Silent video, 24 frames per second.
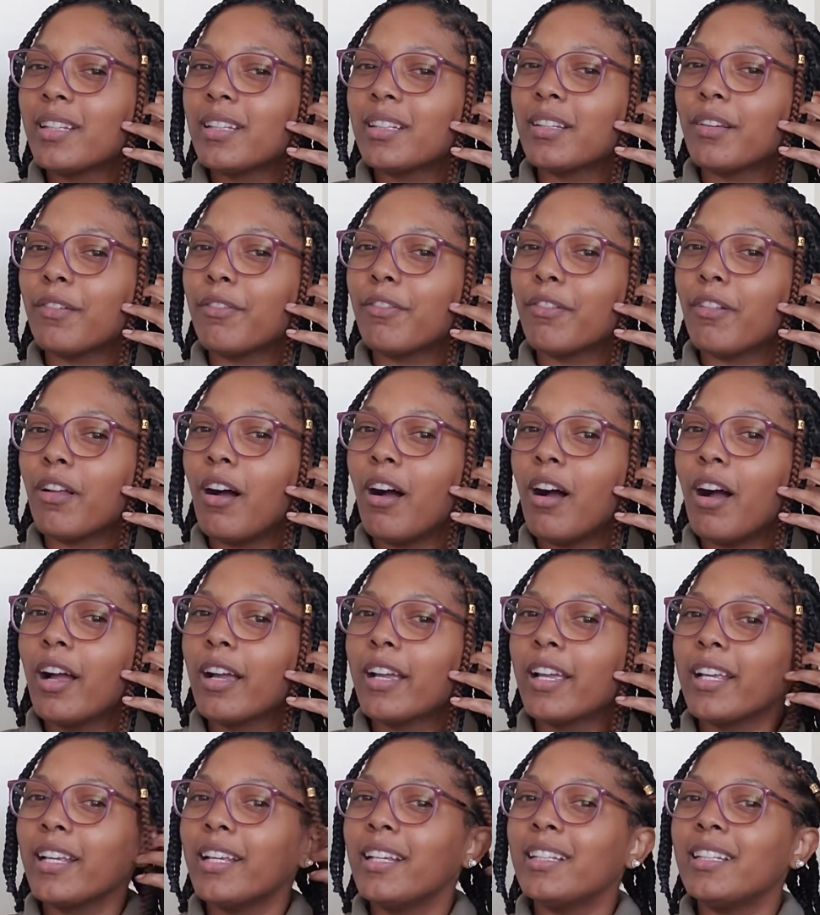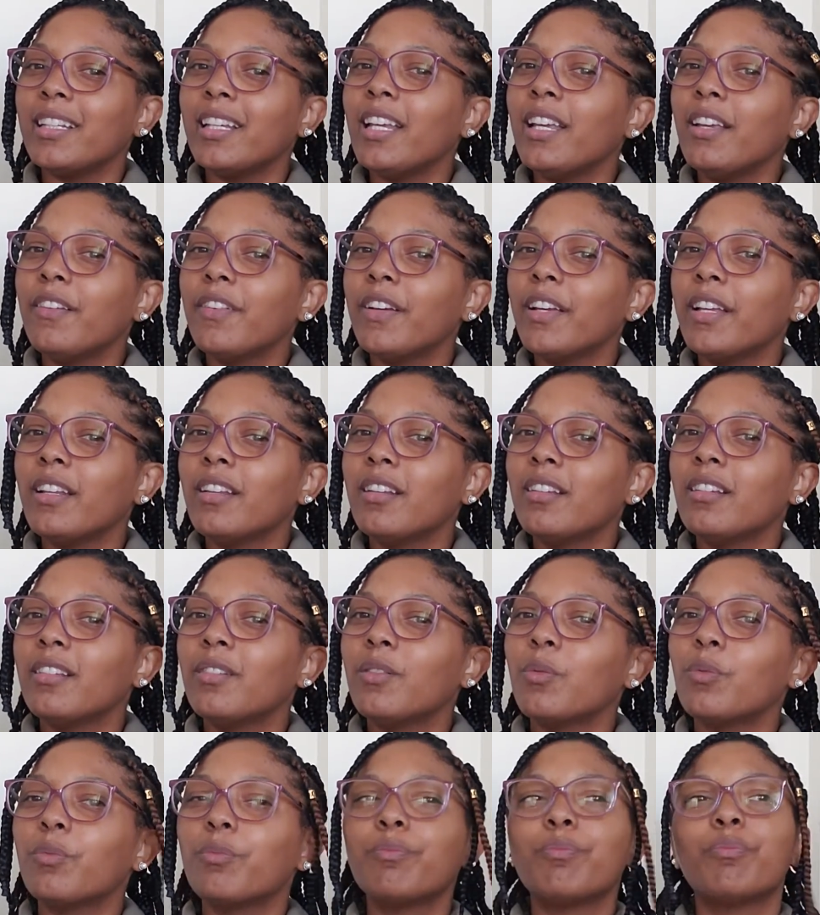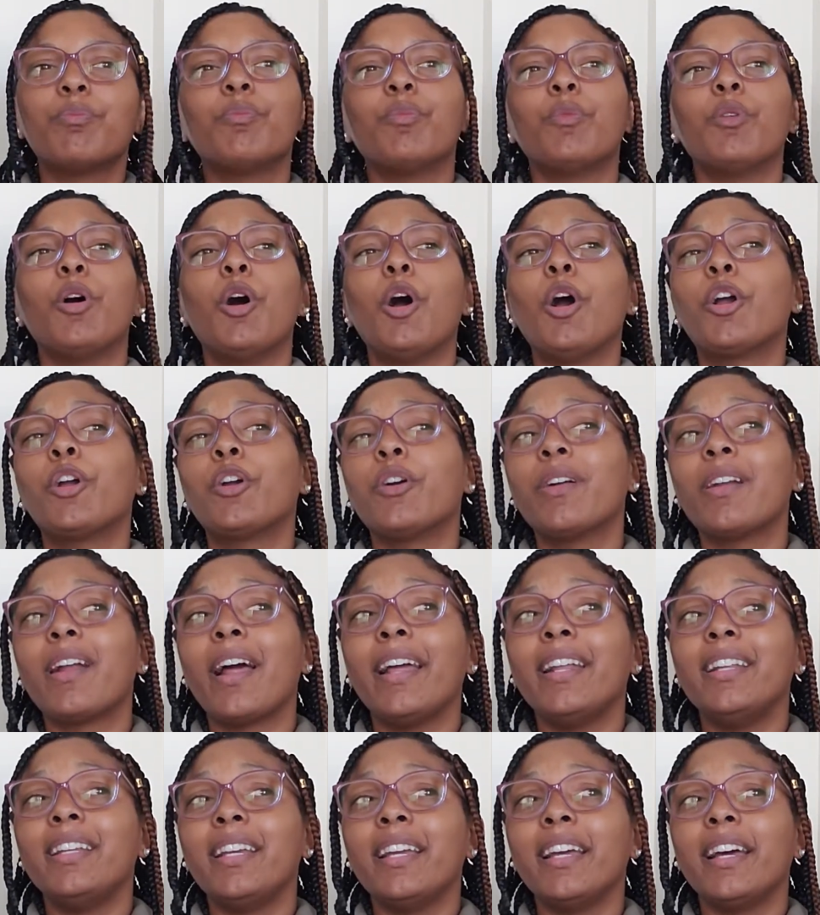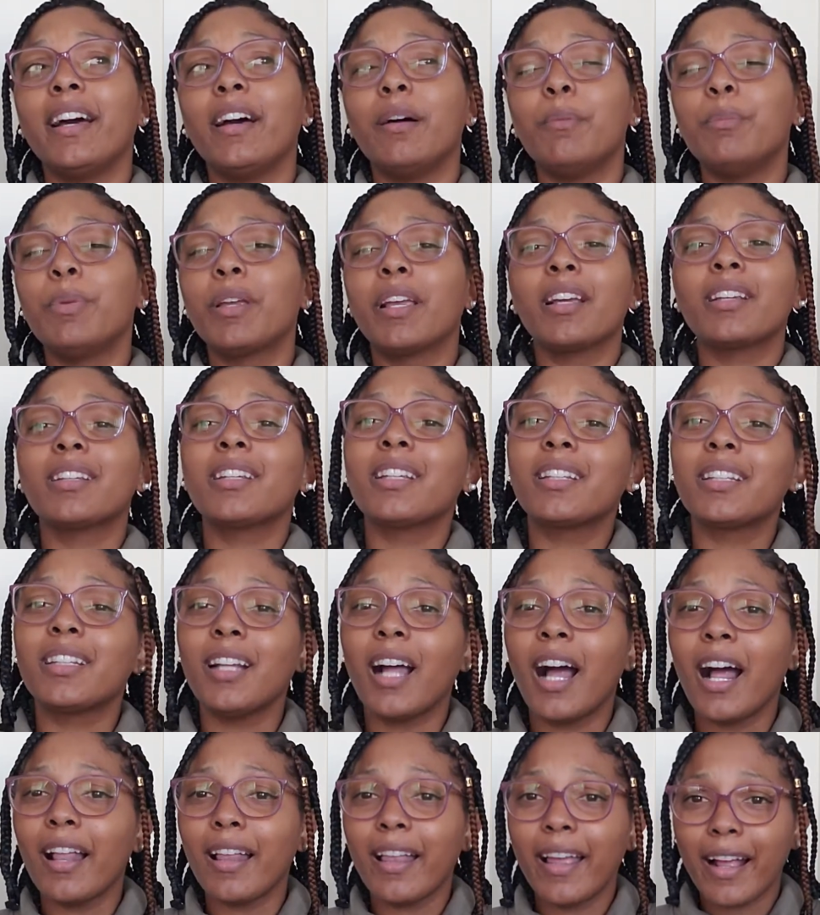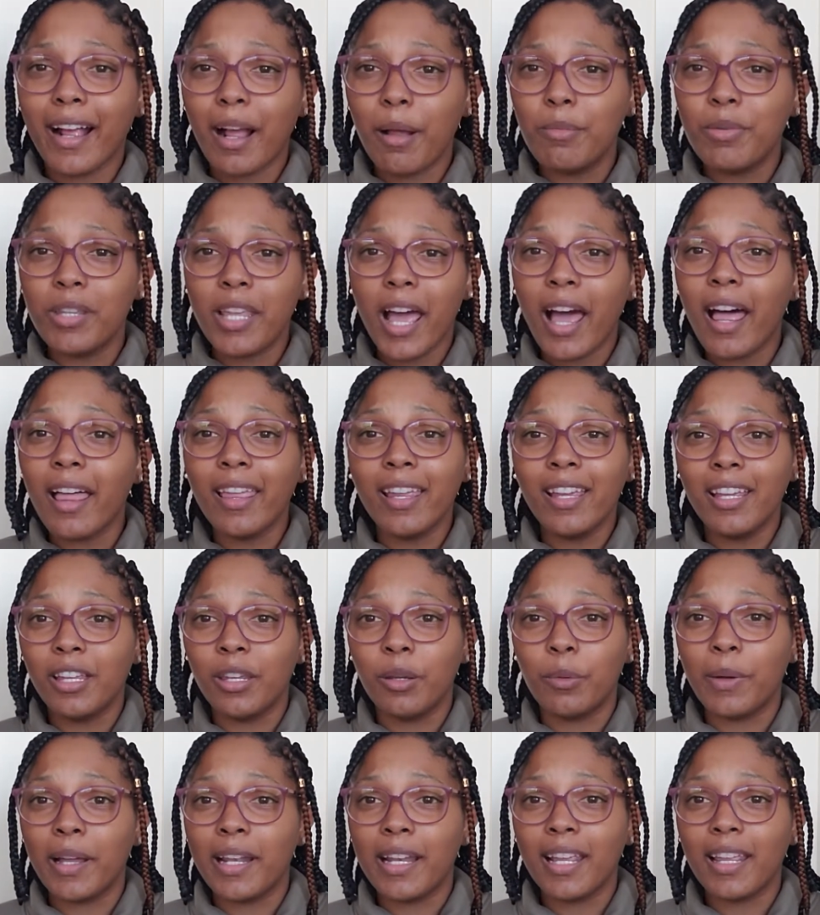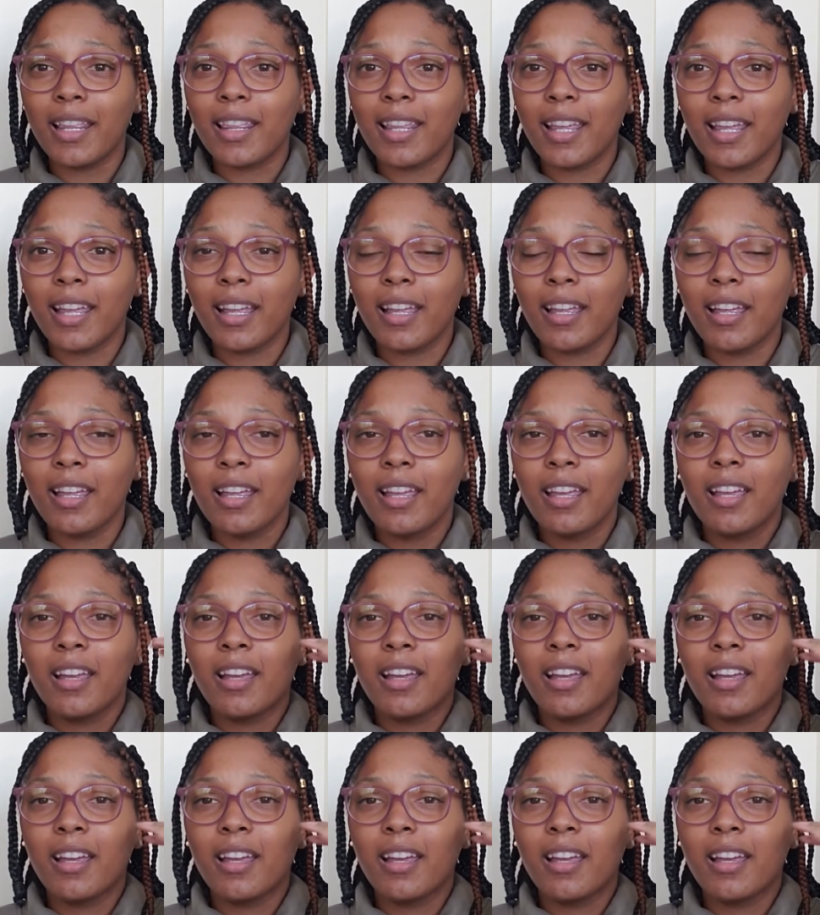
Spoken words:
as a vlog is even a good idea, because it's not like I'm telling you anything.